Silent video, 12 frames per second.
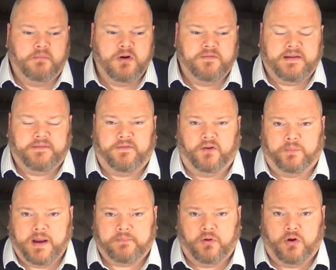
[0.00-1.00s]
movie for
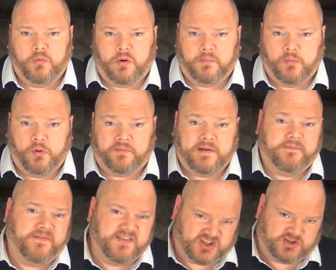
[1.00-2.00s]
people who want more of a
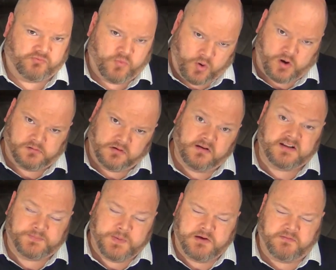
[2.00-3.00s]
visceral horror
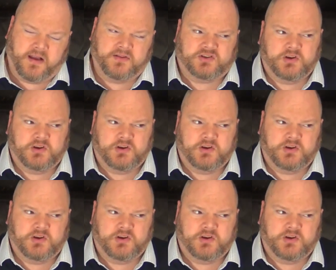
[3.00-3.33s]
experience,